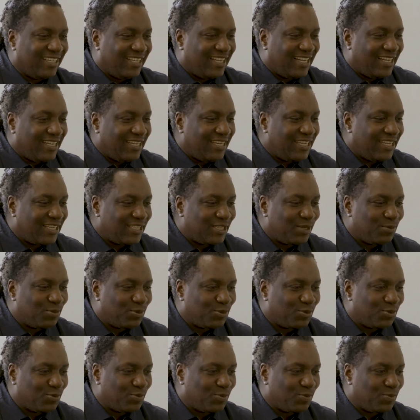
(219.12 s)
Leadership
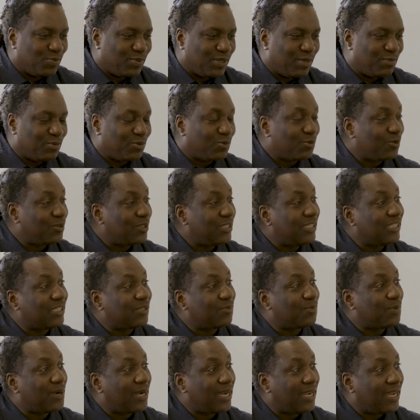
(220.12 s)
should be able to
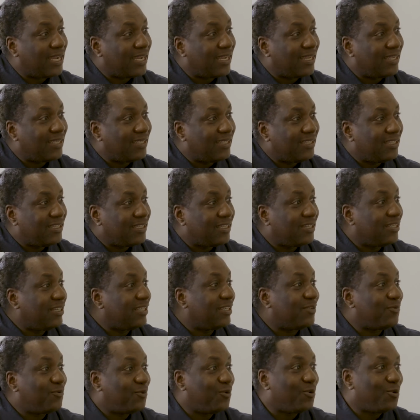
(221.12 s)
inspire
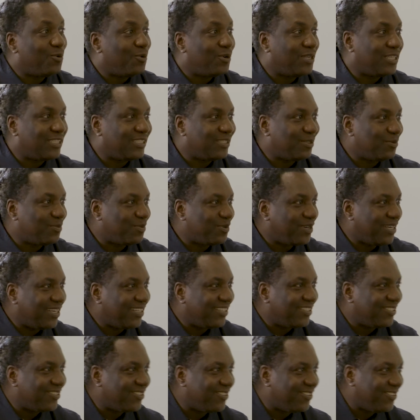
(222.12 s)
great followership,
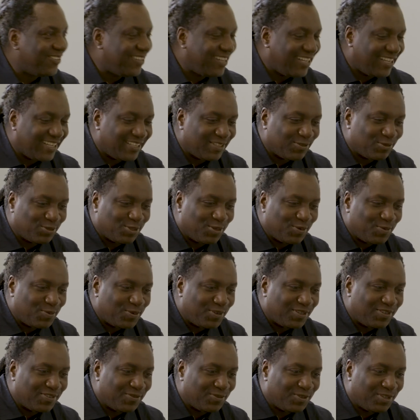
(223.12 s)
right? So
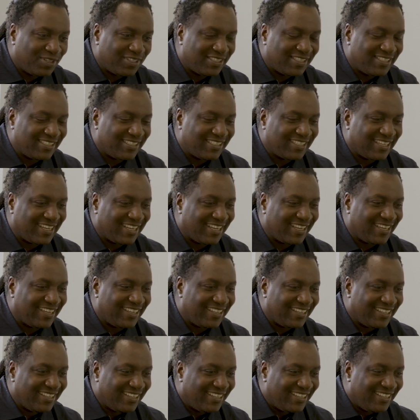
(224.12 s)
someone once
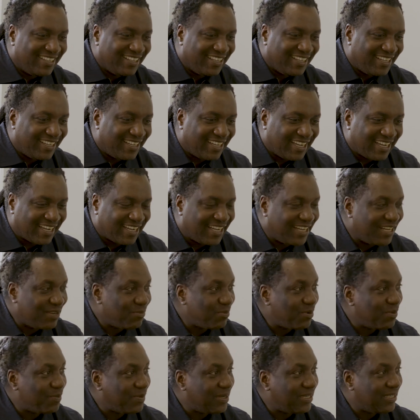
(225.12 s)
said, I can't
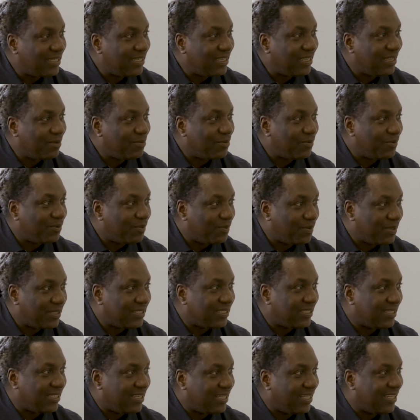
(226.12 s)
remember the name of the
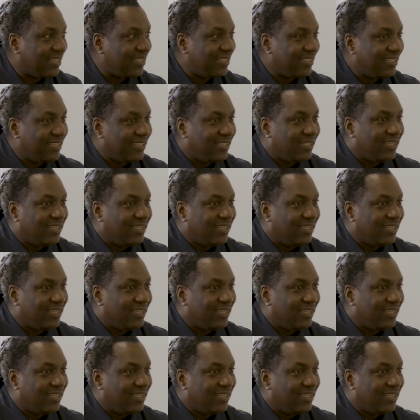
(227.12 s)
person, that